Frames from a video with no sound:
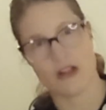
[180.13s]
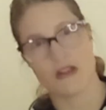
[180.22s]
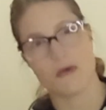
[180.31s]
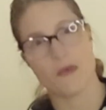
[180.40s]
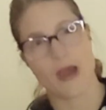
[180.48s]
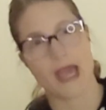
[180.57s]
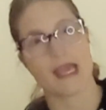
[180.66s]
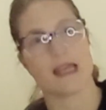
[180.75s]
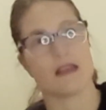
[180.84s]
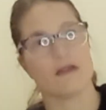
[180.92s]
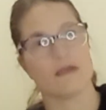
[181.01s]
away,
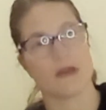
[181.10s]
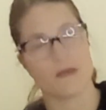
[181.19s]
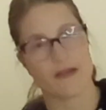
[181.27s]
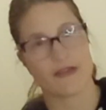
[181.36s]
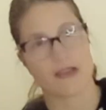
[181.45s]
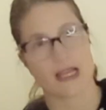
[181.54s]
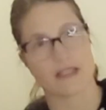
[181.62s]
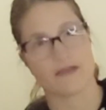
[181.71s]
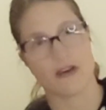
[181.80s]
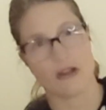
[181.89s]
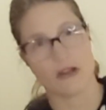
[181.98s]
and the only way for that to
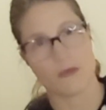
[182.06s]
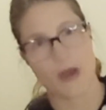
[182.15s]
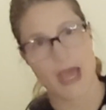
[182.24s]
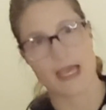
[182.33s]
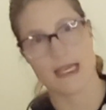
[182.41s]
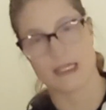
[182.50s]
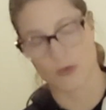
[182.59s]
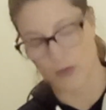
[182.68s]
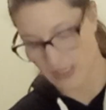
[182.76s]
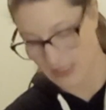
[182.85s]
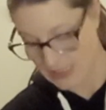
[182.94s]
fall away is
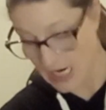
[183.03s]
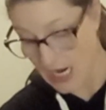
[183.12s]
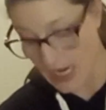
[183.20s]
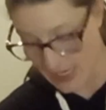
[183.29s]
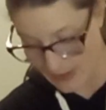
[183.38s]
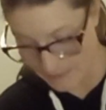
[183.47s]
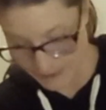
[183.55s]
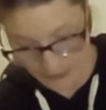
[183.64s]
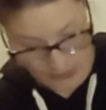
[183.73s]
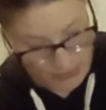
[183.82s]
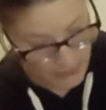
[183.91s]
with time,
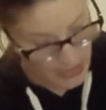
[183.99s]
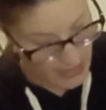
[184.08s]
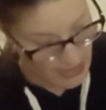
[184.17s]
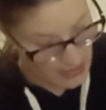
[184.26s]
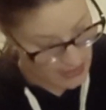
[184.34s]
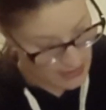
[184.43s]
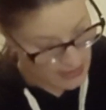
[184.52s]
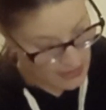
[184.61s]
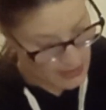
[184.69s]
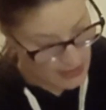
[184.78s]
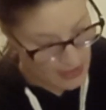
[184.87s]
okay?
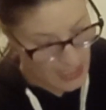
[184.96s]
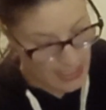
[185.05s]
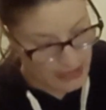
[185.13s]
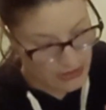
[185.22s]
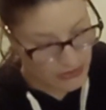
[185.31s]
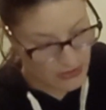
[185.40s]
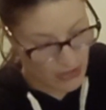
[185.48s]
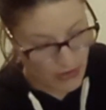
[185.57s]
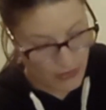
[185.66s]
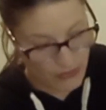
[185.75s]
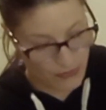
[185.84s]
And
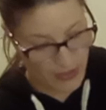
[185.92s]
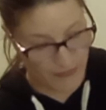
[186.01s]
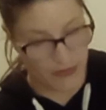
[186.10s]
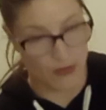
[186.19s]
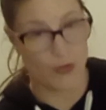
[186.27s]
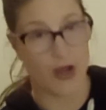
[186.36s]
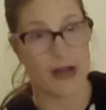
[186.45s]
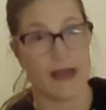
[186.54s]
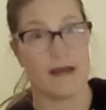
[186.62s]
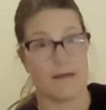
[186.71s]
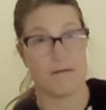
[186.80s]
so if you want
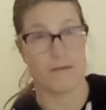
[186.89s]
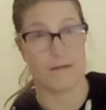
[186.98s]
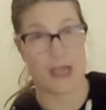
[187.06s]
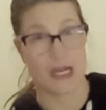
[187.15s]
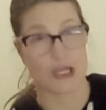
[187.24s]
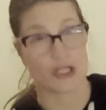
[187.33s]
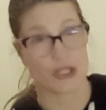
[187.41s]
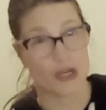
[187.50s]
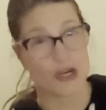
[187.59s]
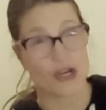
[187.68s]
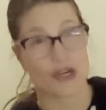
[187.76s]
to make
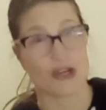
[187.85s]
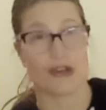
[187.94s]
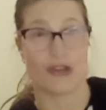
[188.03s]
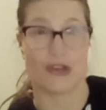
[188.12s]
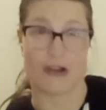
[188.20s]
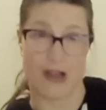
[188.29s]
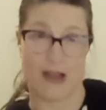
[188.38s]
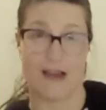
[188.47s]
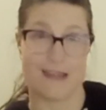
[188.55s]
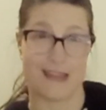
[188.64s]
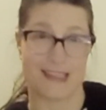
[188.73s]
sure you're
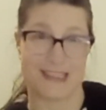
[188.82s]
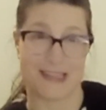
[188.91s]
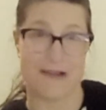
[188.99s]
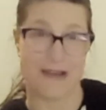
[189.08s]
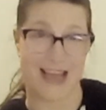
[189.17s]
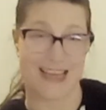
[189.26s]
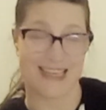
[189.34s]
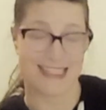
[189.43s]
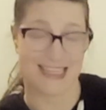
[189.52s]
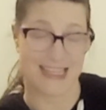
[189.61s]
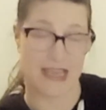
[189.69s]
on the psoas
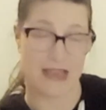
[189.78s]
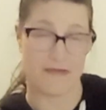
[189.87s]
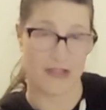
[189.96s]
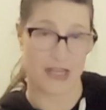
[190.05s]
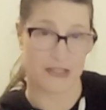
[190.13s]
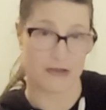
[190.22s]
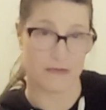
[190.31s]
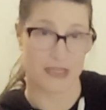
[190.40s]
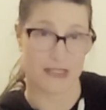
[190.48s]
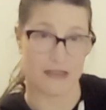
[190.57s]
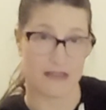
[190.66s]
and the hip flexor
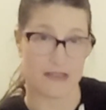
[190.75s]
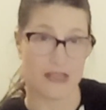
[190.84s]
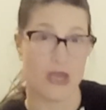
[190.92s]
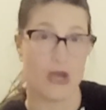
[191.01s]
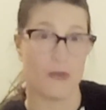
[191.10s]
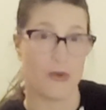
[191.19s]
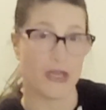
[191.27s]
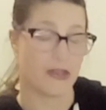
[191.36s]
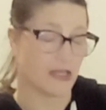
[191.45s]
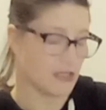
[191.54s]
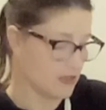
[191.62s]
muscles, what you
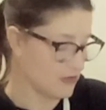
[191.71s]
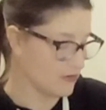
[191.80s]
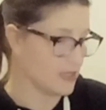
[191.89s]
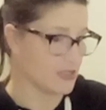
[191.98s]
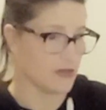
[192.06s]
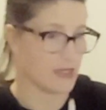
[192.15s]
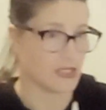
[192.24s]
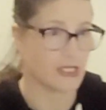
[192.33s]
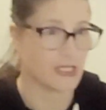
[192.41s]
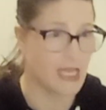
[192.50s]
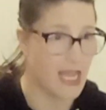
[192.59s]
can do is you can
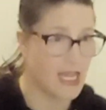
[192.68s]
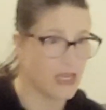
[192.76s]
just take your